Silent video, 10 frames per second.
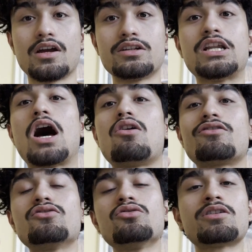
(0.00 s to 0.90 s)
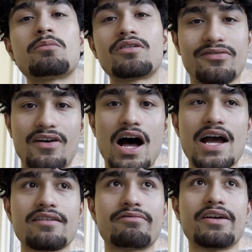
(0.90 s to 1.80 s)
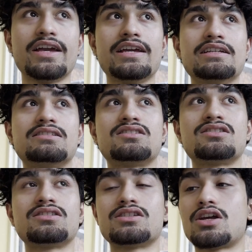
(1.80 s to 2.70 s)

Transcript: Now, rule number 5 is